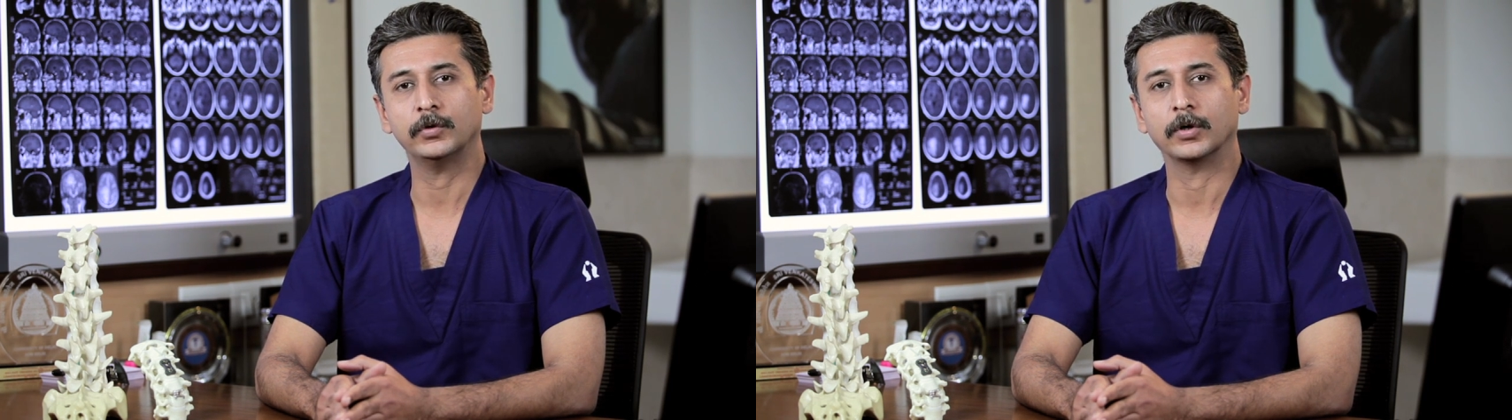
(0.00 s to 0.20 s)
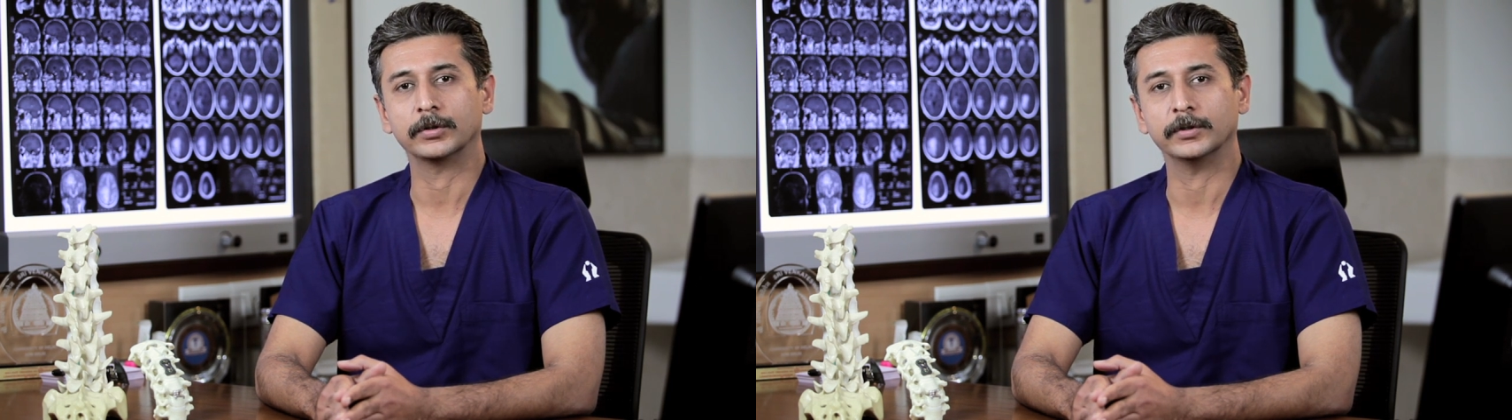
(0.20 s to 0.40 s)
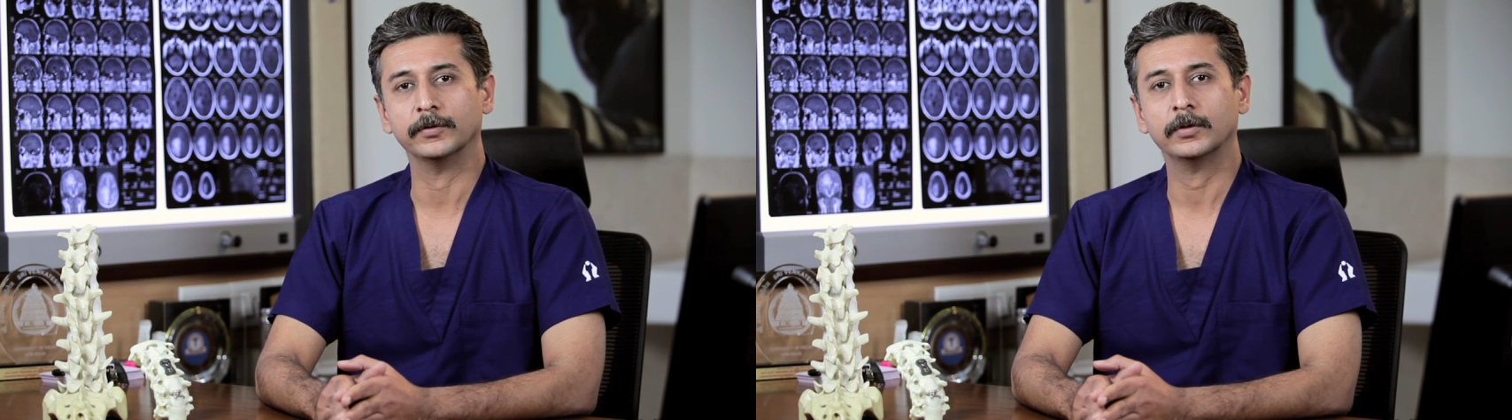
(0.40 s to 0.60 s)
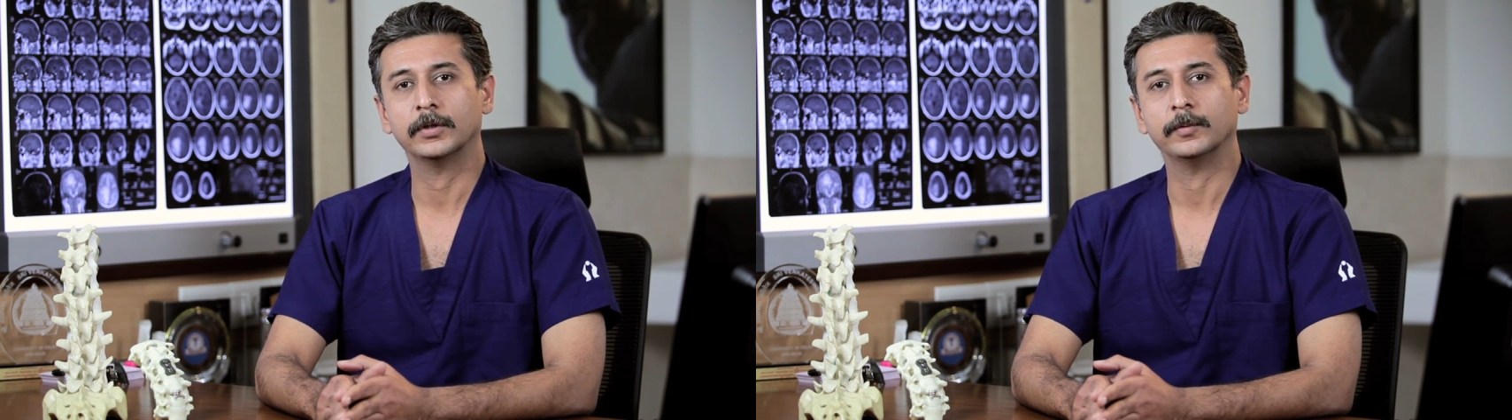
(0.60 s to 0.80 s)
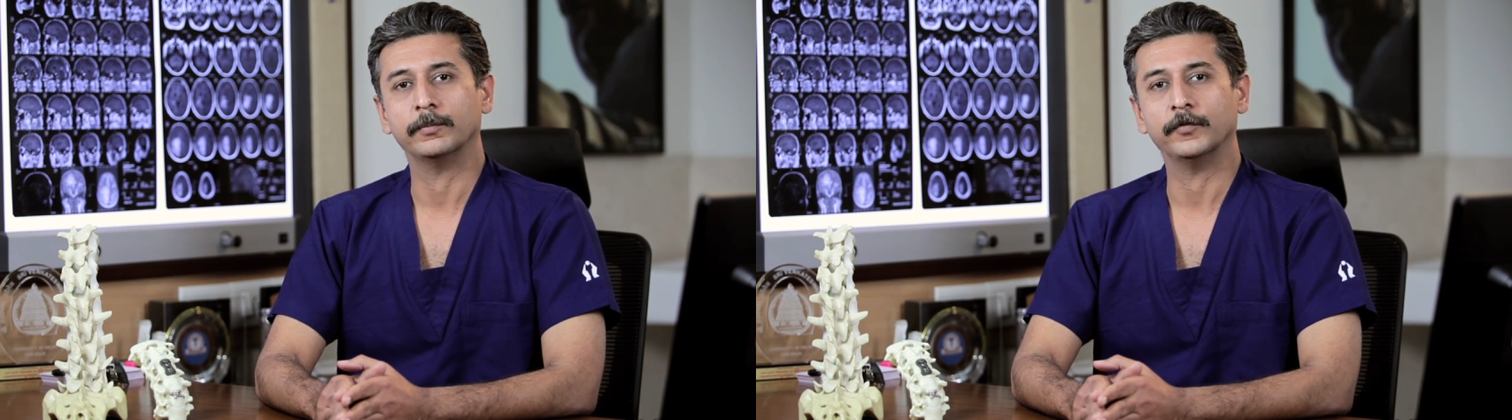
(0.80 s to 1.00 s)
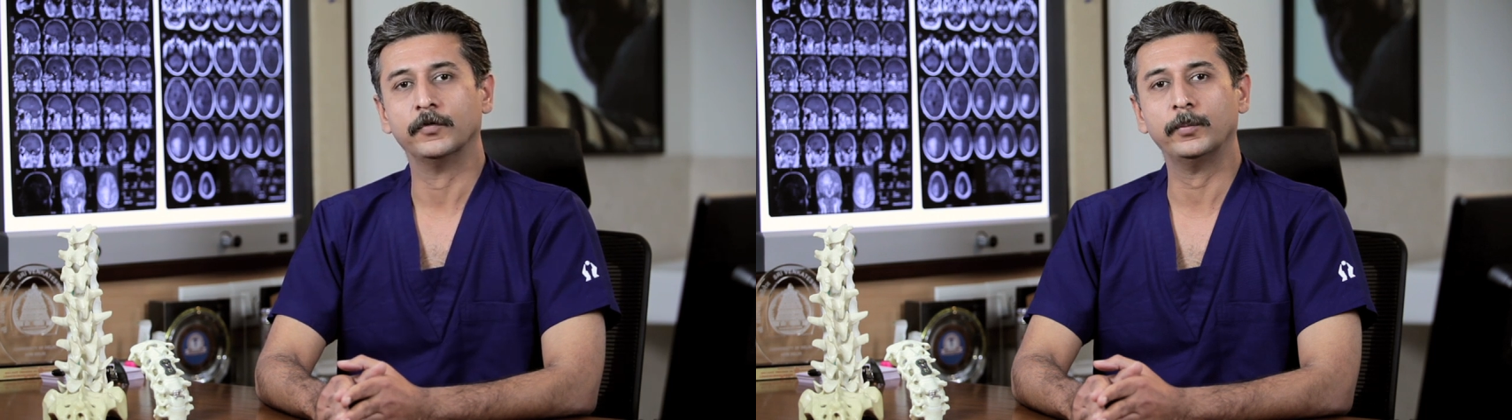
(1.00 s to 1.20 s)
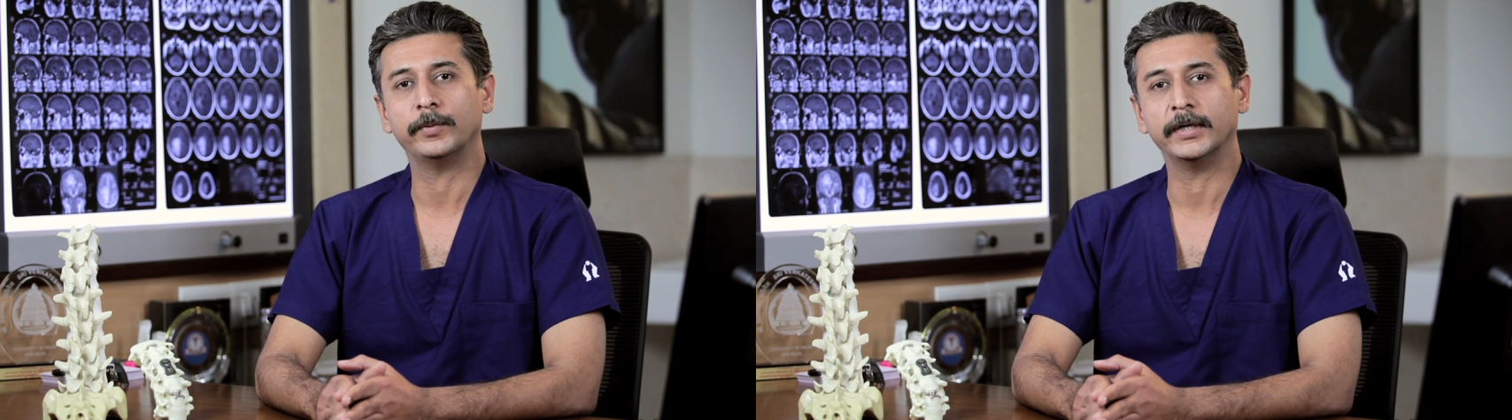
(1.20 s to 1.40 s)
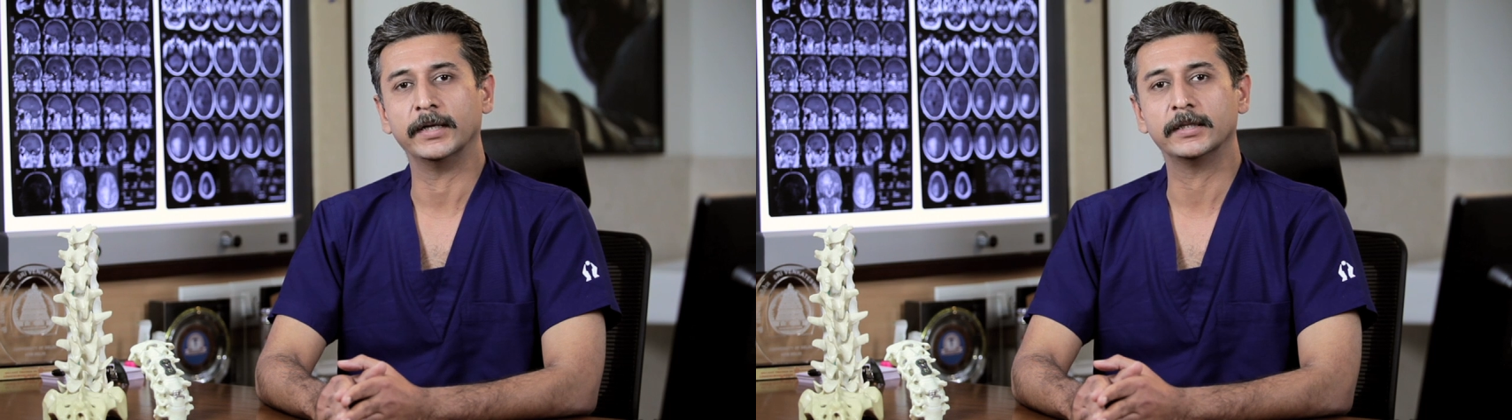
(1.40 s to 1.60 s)
doctors before
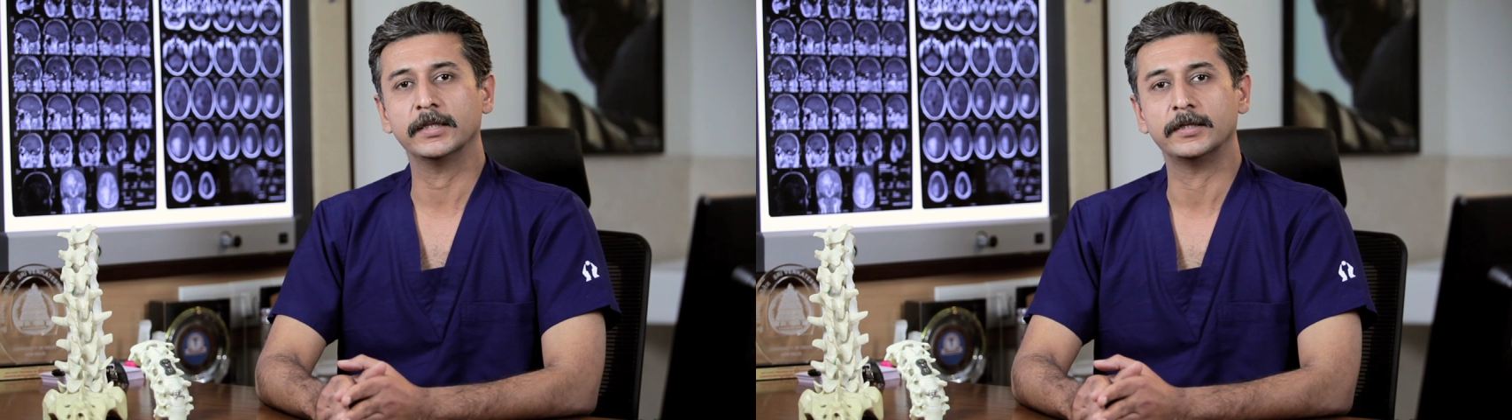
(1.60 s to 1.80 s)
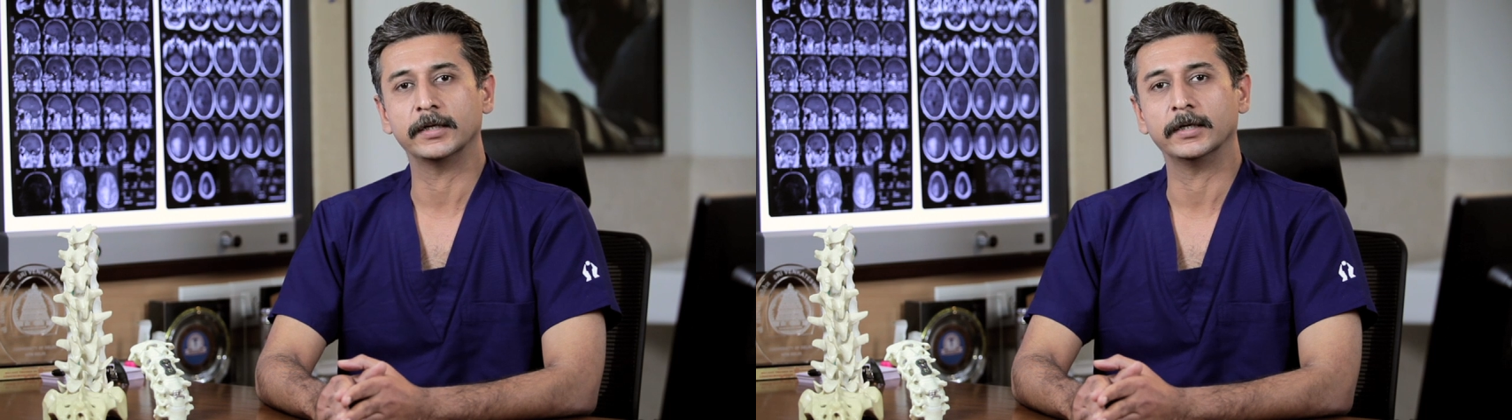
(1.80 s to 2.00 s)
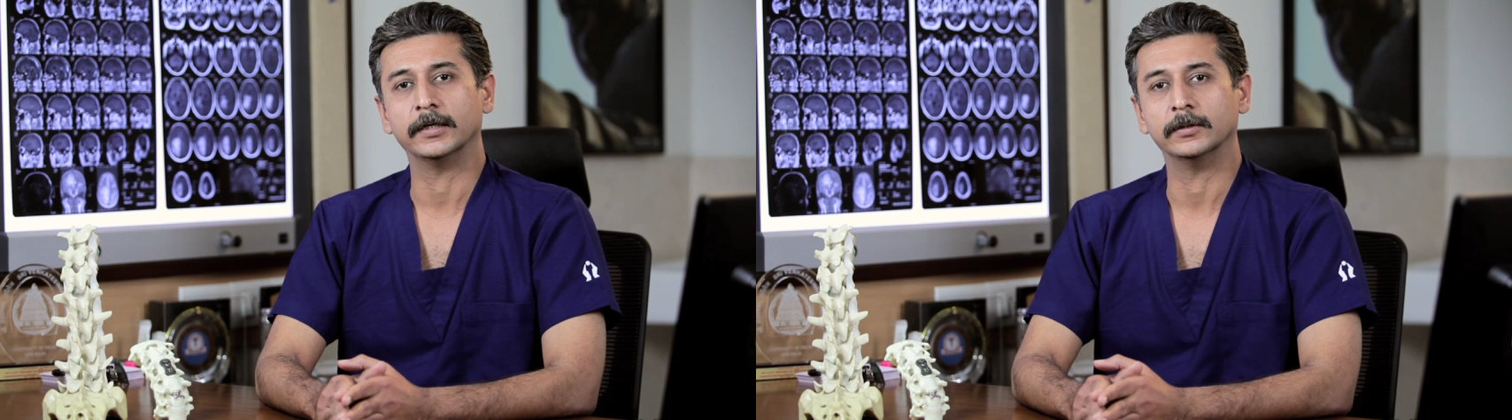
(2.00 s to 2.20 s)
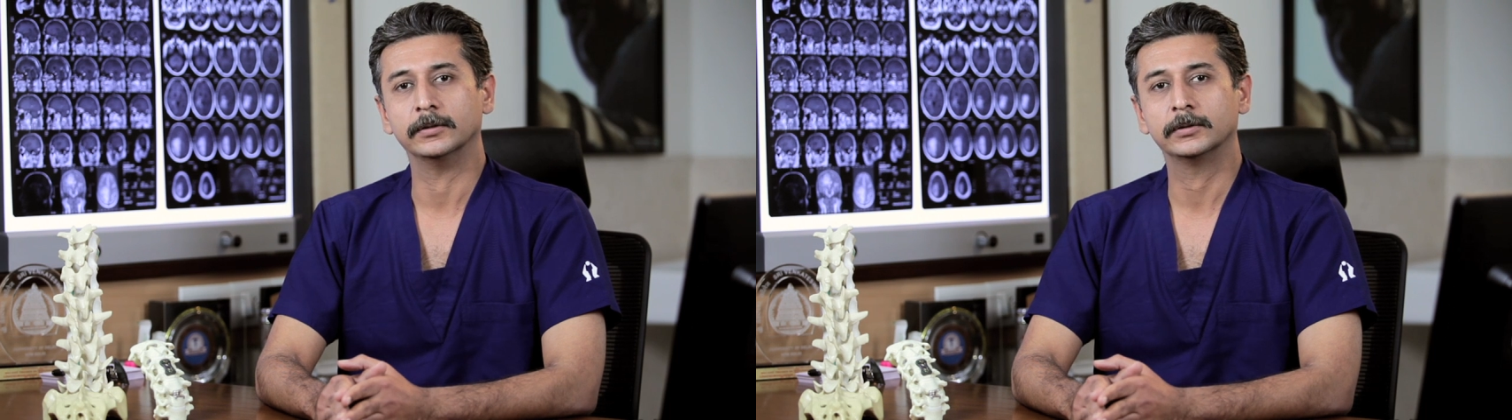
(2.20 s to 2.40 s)
brain death is declared.